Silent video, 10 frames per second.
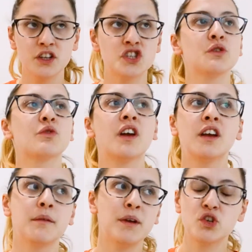She was like,
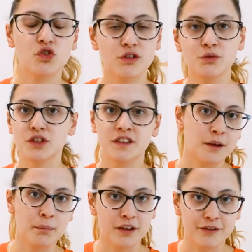make sure it's not just
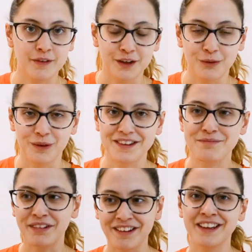like BuzzFeed quiz,
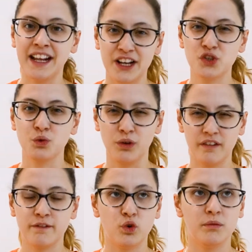but like an actual like
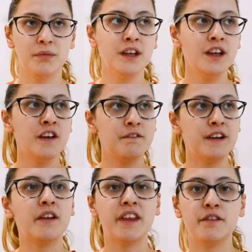form. Fill
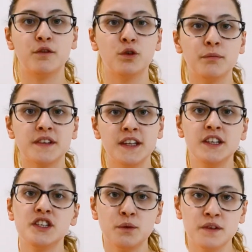out that form, send
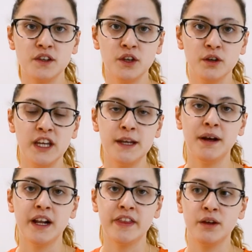it to a secure
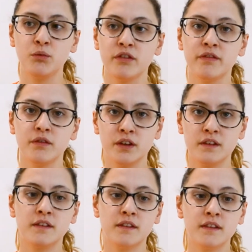email, and then we'll
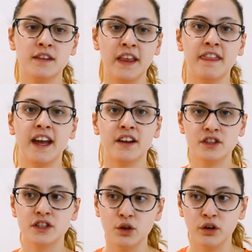send
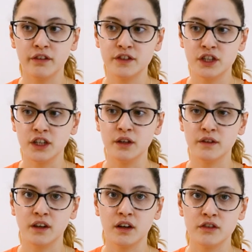that off to
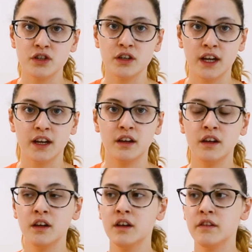Psychiatry-UK
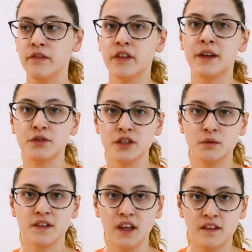for them to
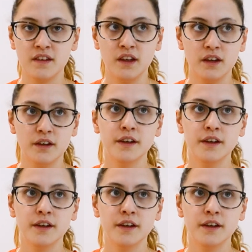assess you.